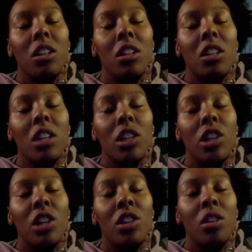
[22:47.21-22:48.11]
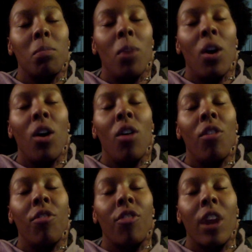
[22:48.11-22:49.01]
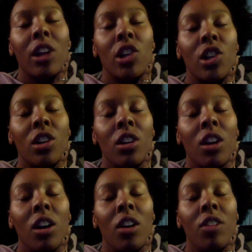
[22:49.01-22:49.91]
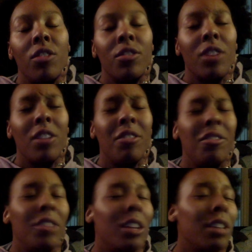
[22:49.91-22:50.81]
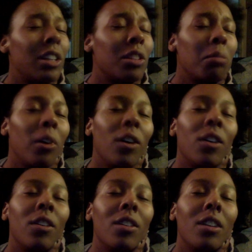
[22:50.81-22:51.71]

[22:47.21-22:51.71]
such a small fraction of a very small.